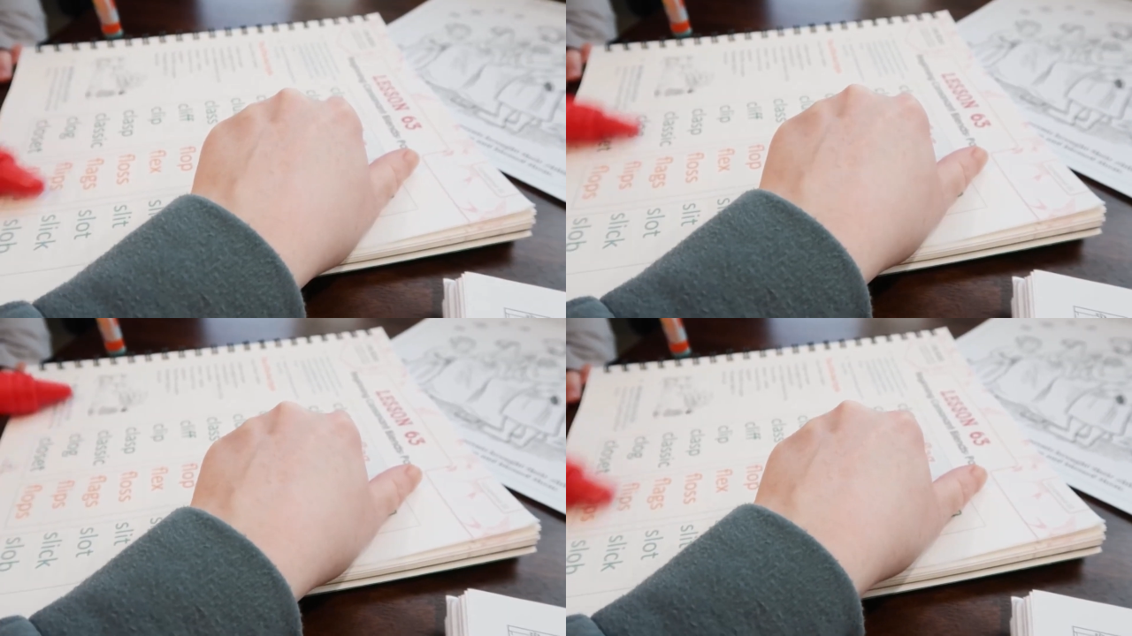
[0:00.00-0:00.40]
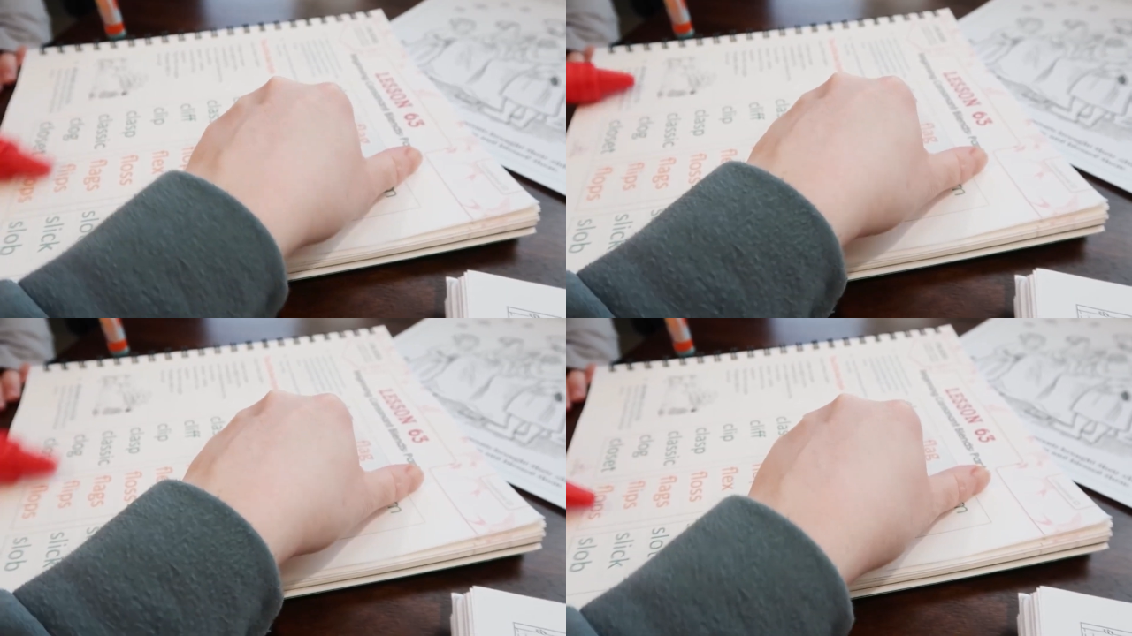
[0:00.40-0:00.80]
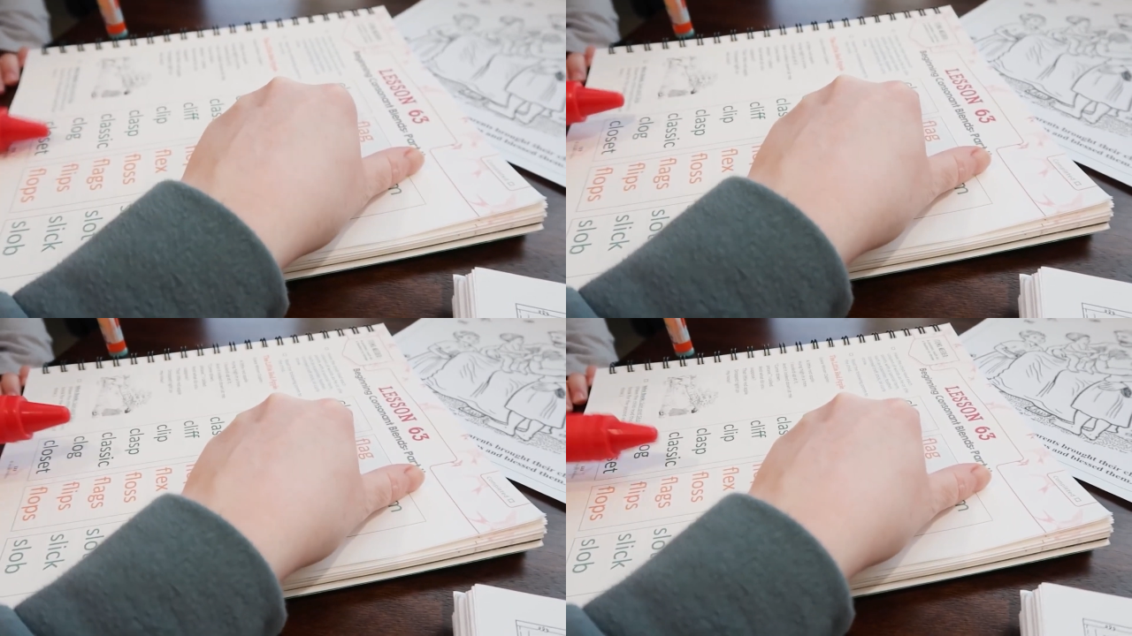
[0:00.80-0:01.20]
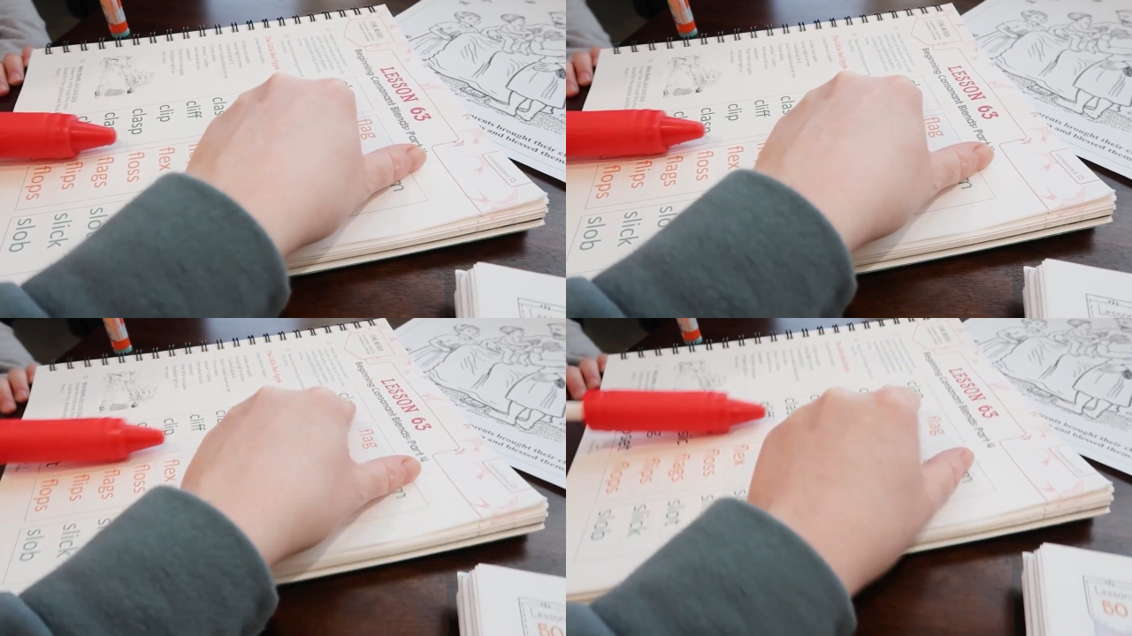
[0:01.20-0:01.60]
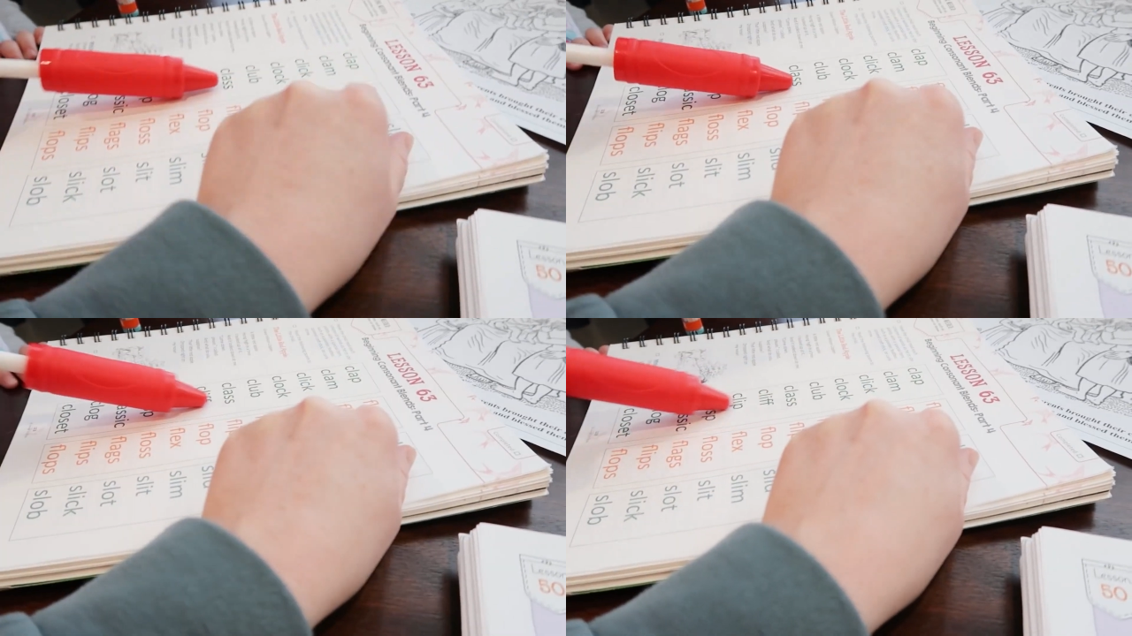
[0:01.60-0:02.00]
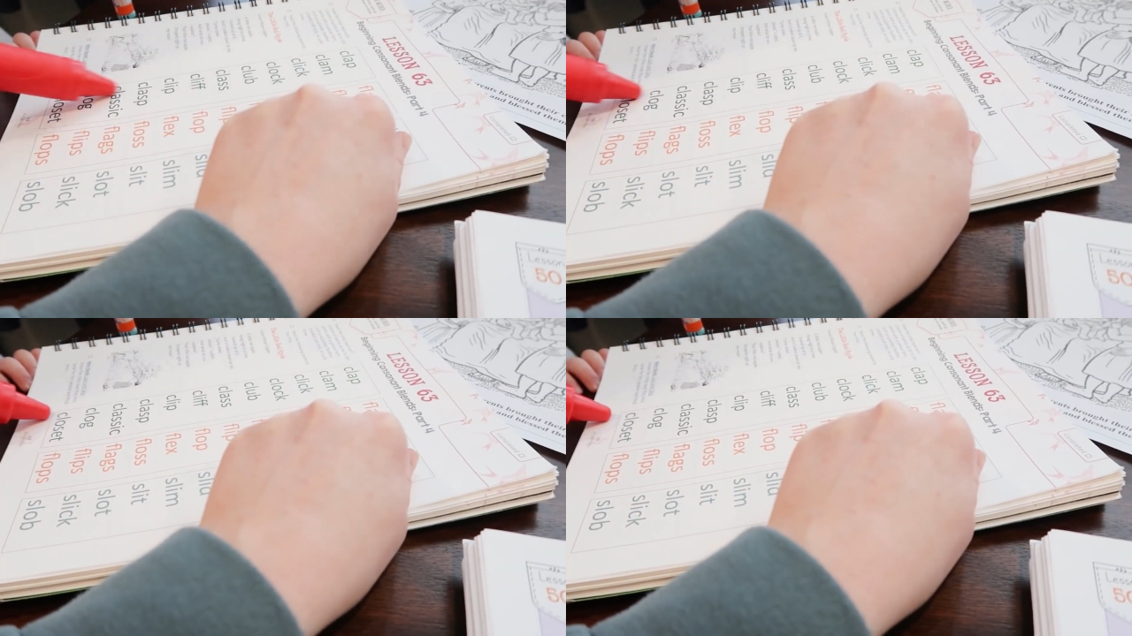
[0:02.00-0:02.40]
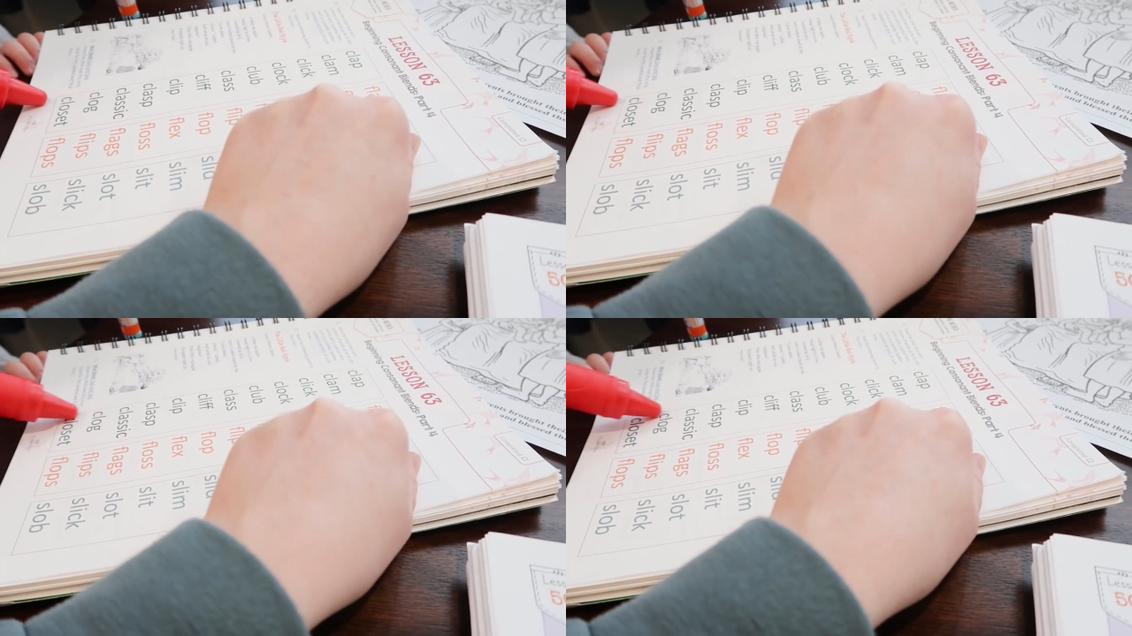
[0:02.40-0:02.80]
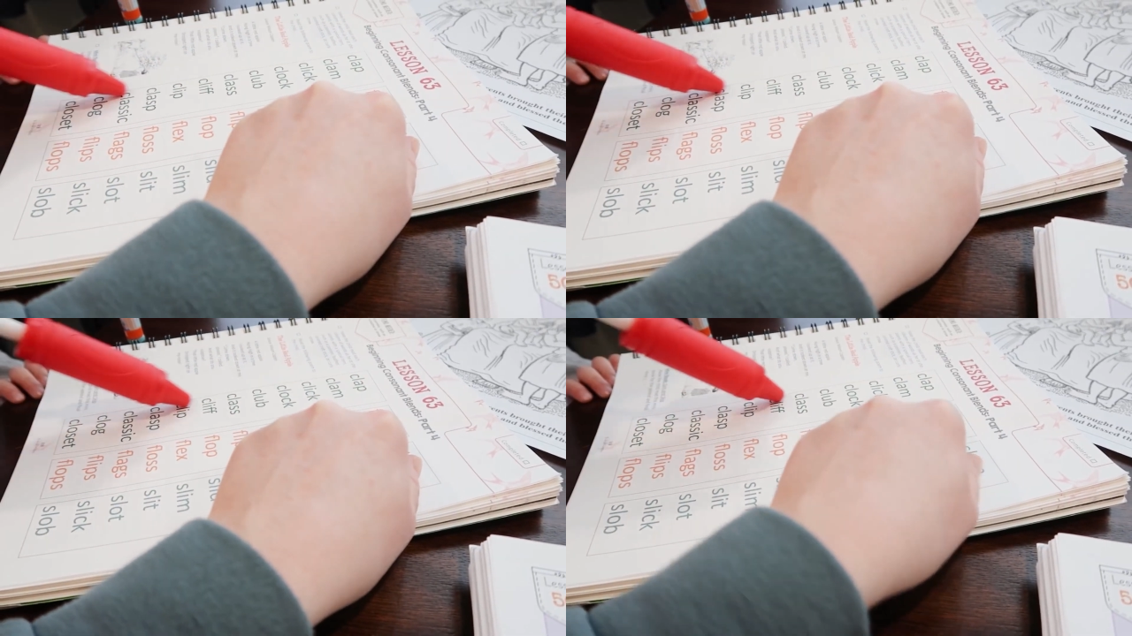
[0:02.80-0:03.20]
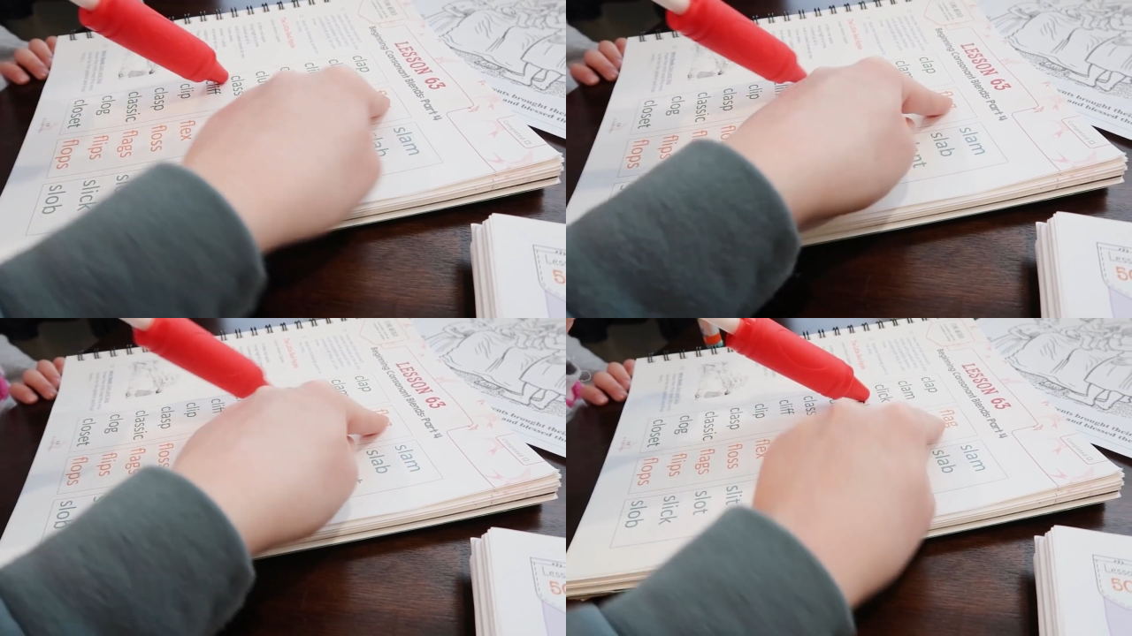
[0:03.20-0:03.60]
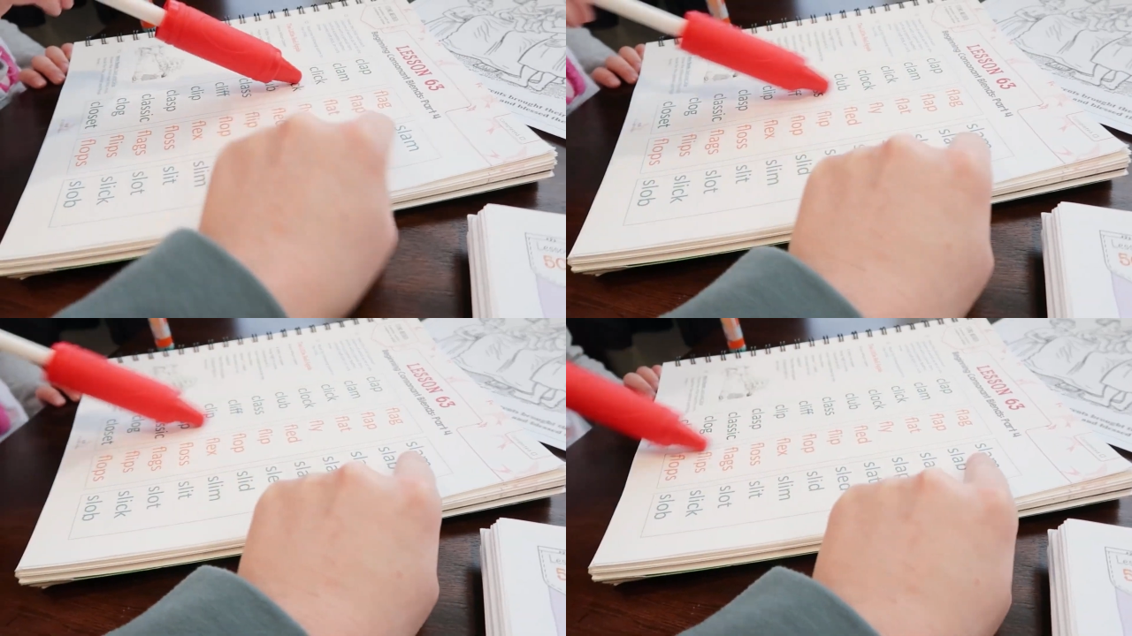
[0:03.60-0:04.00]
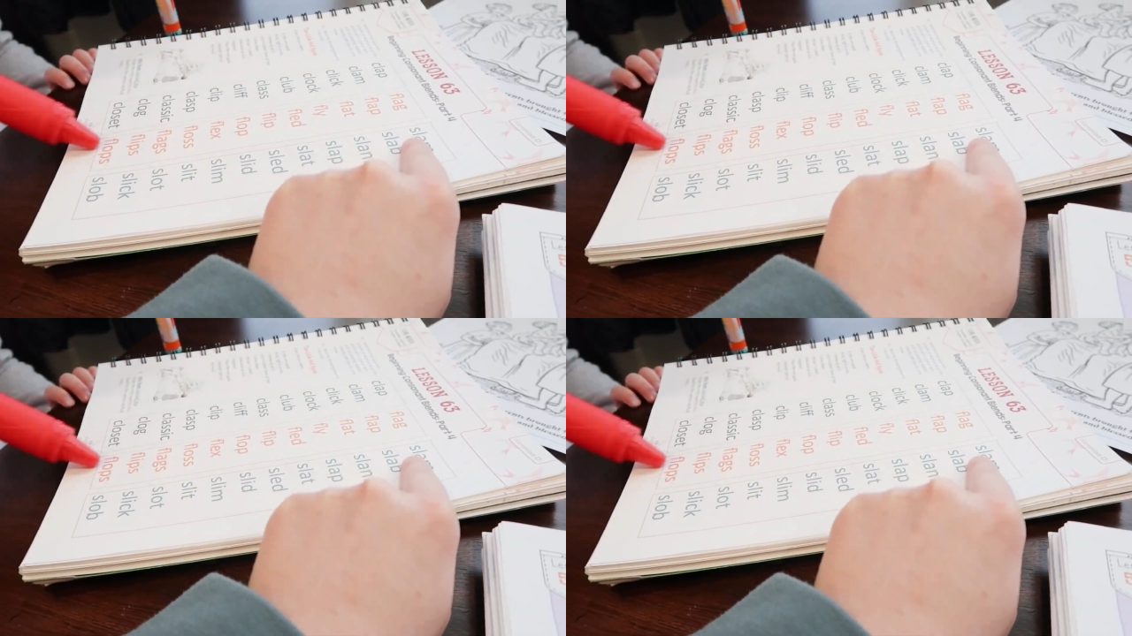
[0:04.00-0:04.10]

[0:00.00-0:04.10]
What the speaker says: Nobody's mouth can be seen.